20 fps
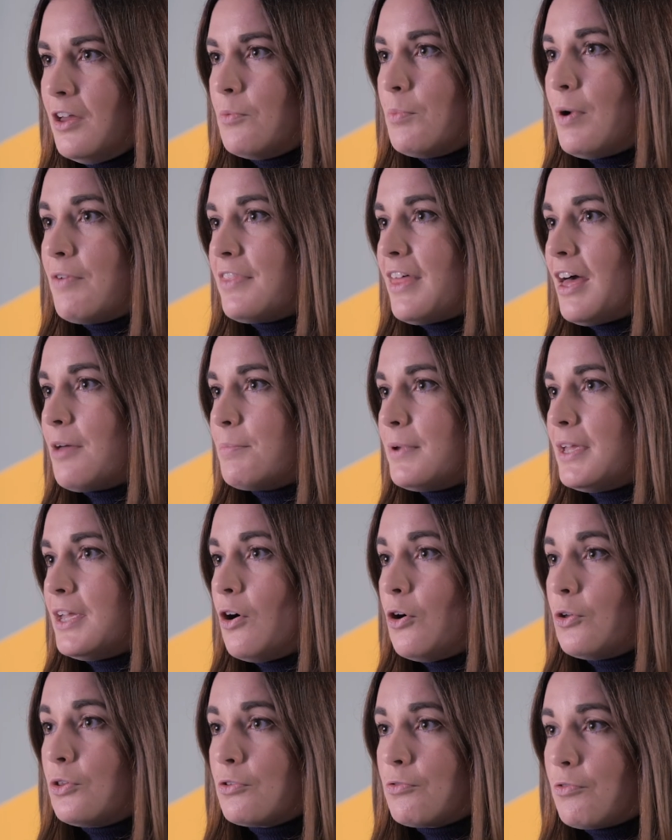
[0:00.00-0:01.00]
whether that be
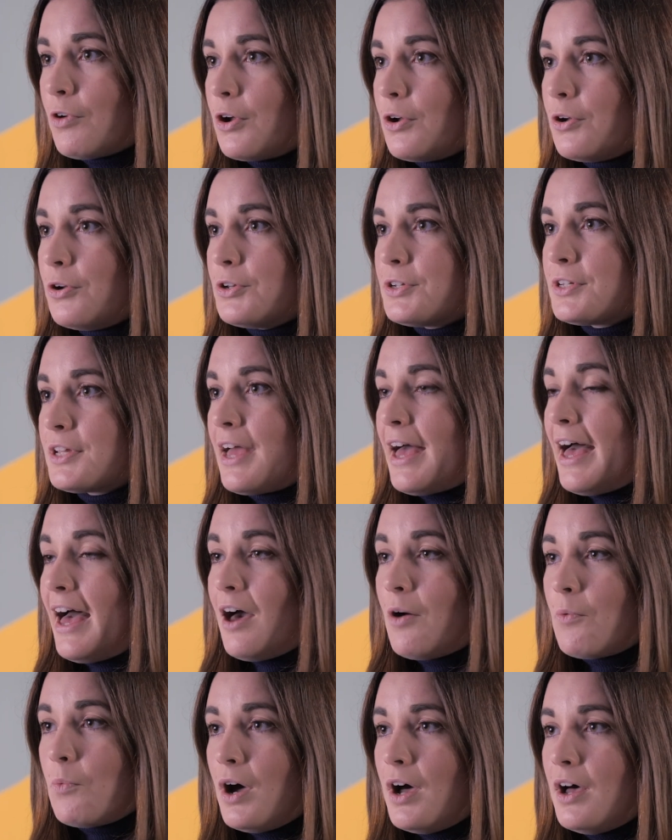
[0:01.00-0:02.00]
on the road,
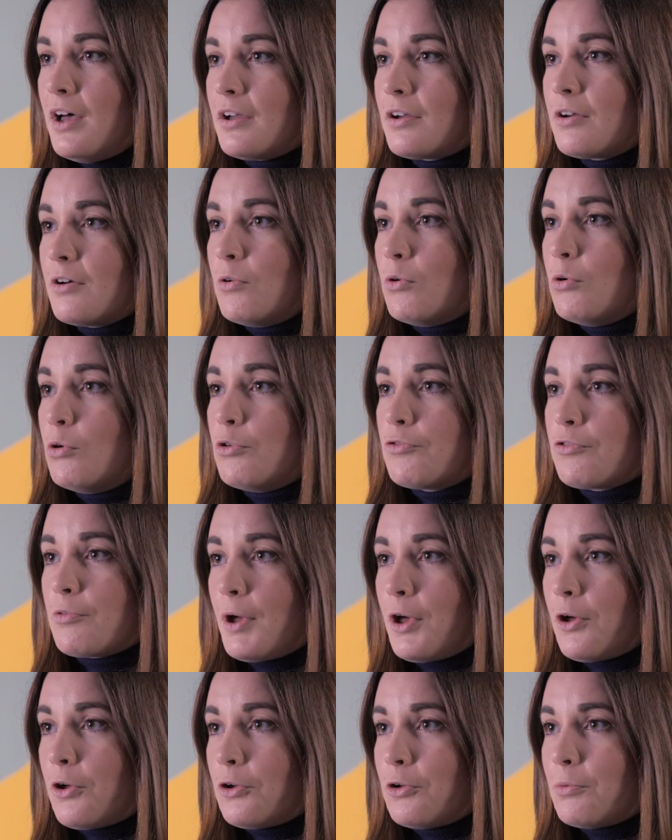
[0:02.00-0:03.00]
at work, or from
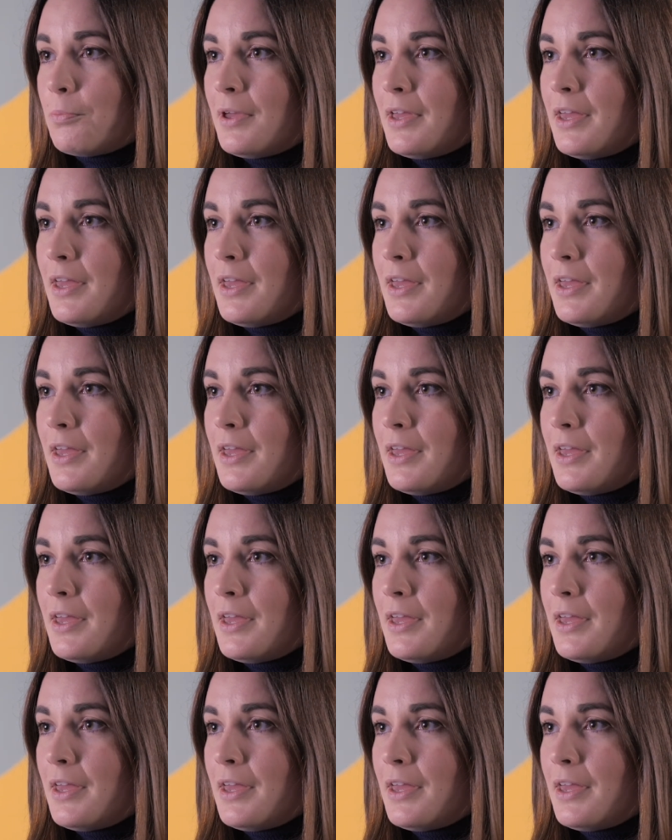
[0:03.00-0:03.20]
home.